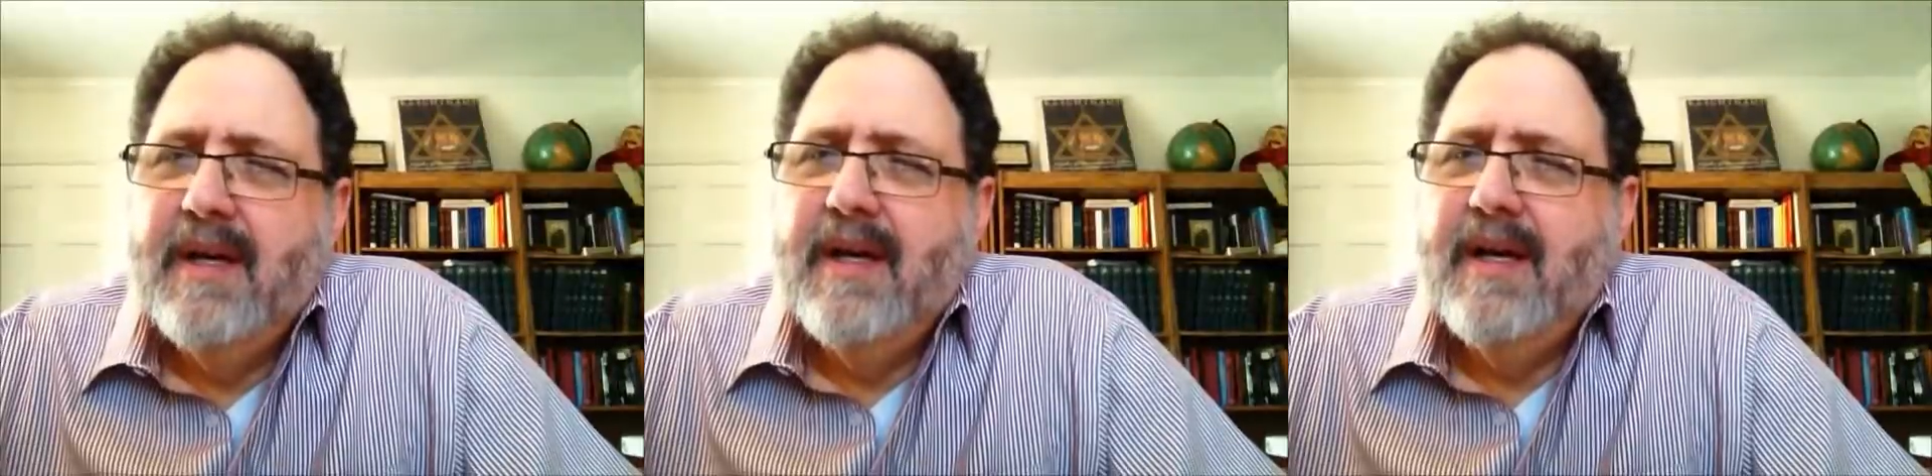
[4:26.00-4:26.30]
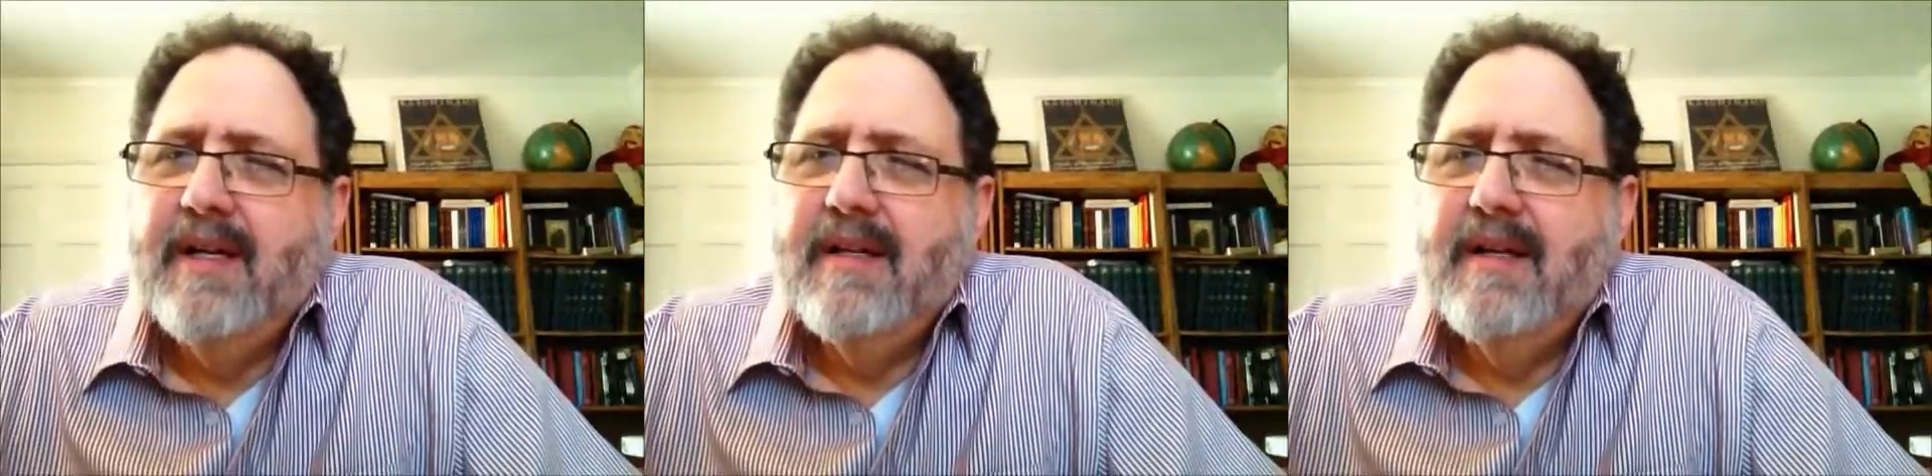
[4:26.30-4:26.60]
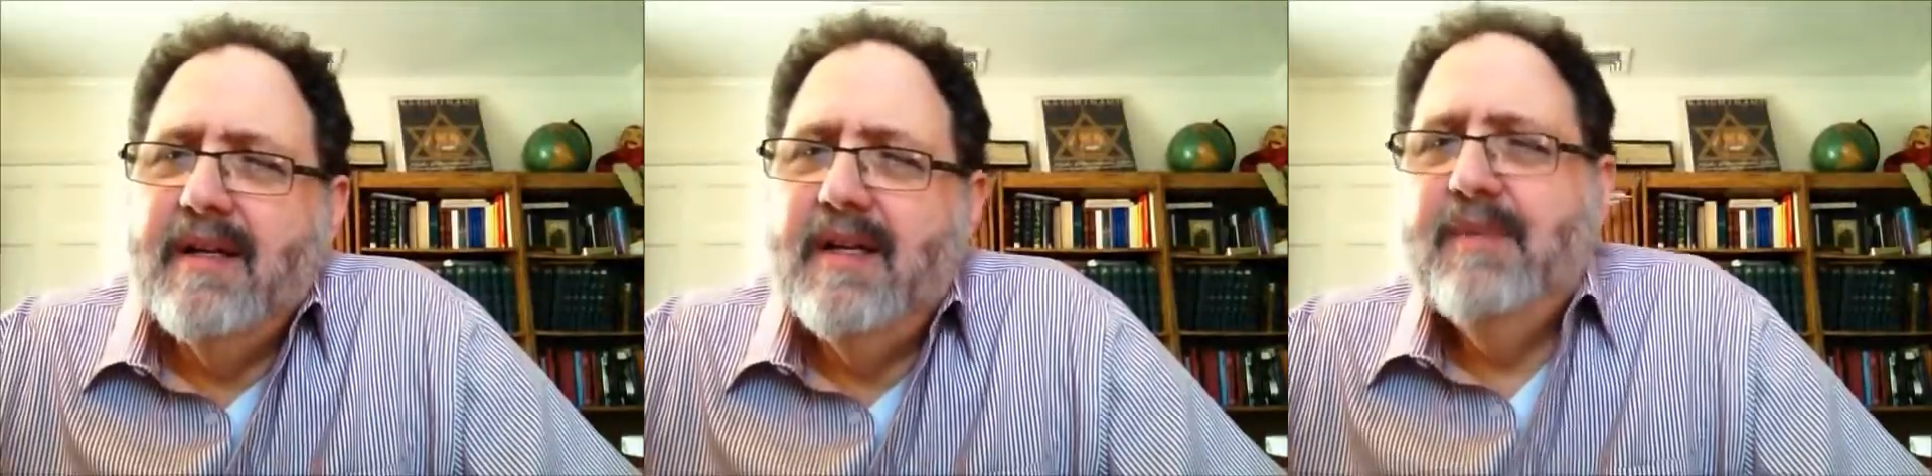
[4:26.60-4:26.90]
and
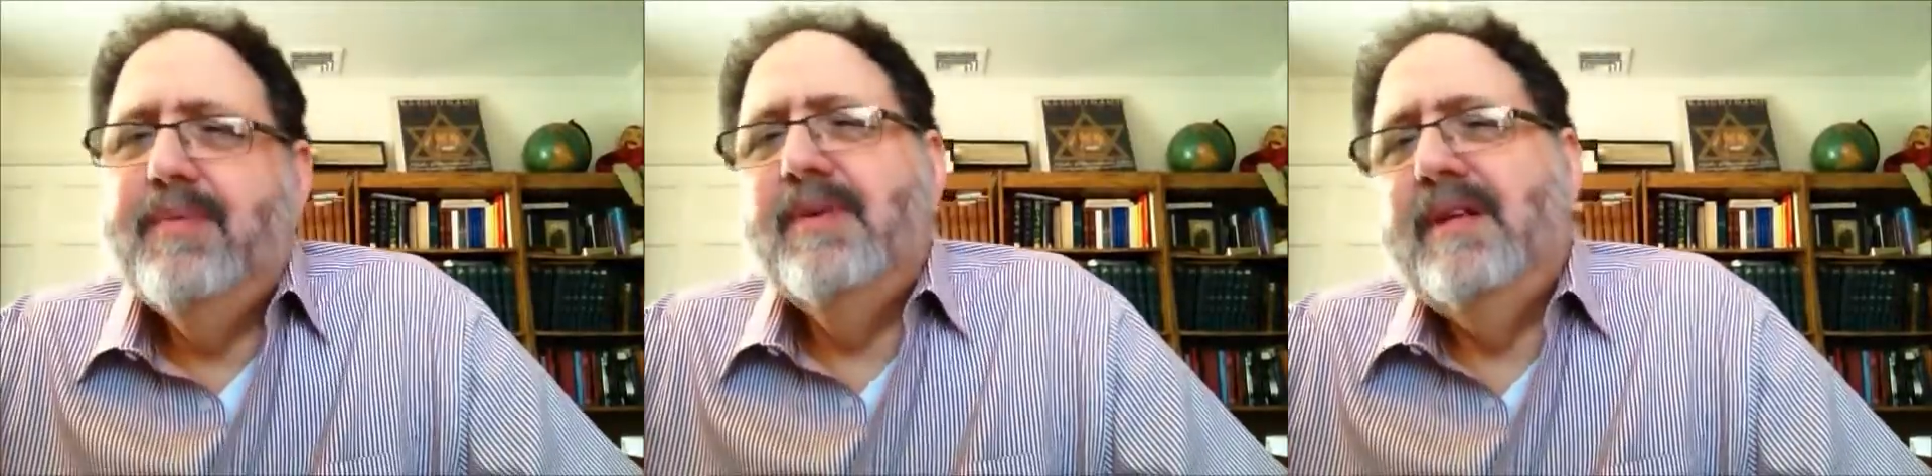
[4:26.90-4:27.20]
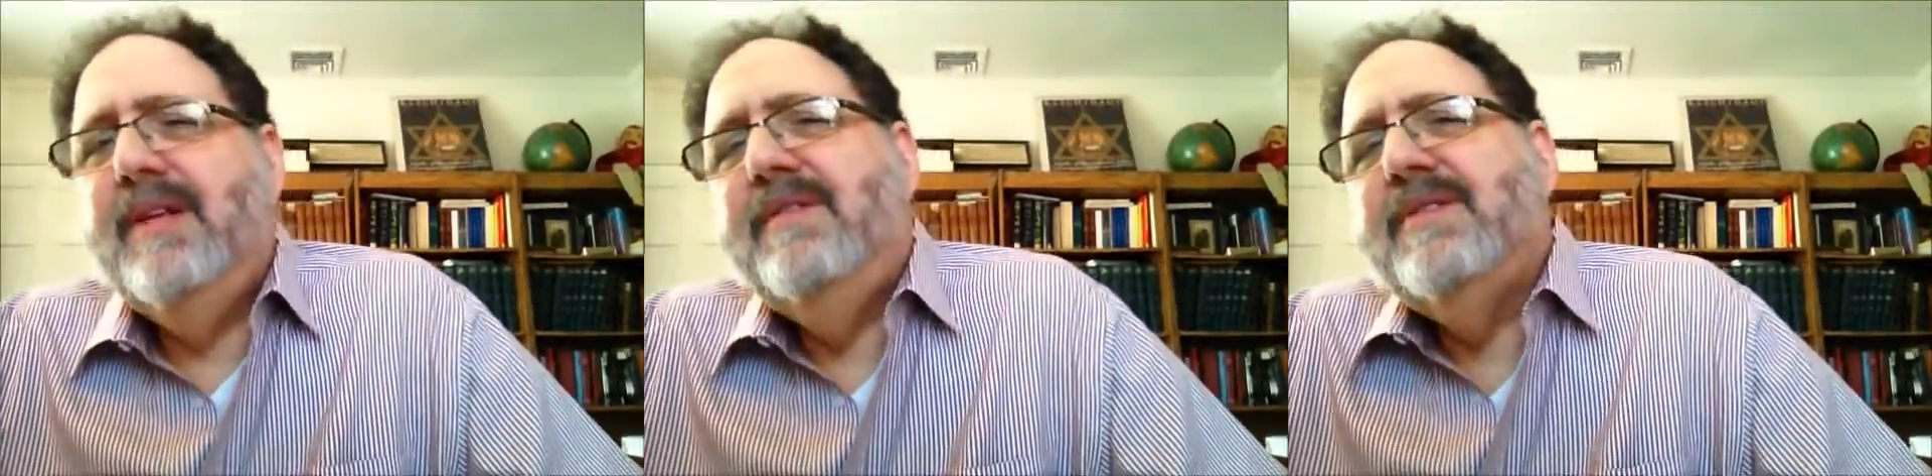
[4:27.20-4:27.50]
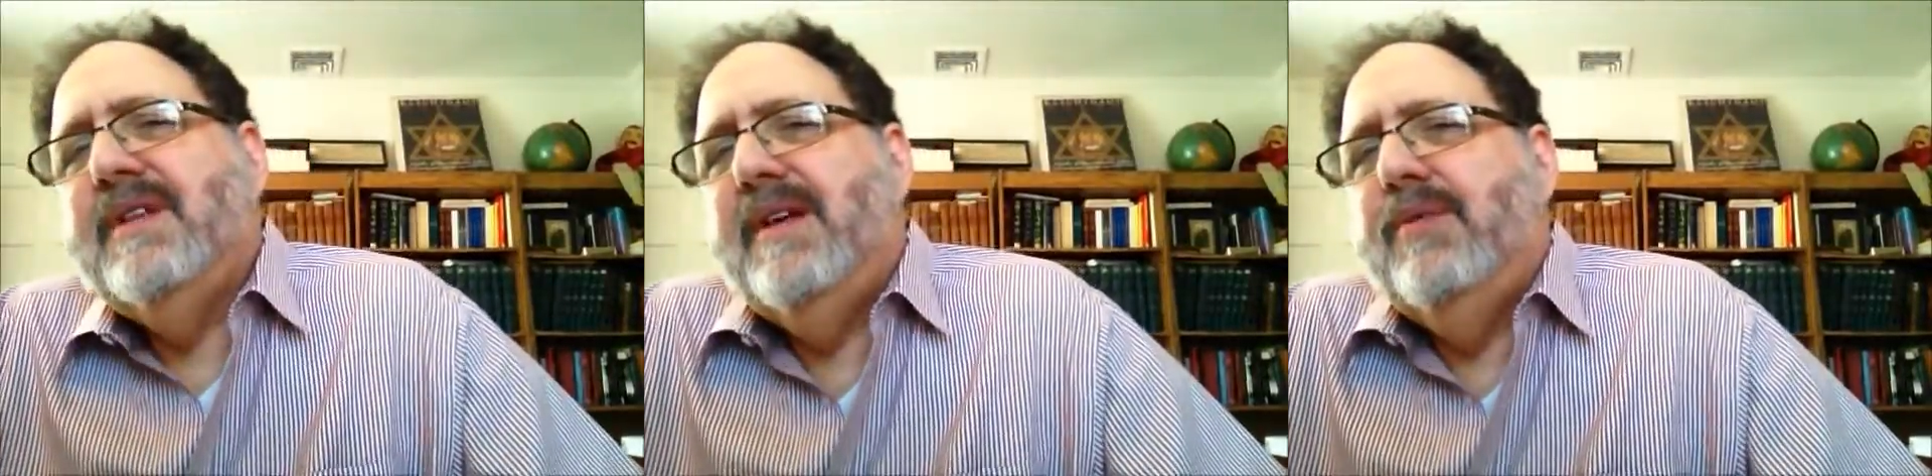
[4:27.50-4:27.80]
he believes that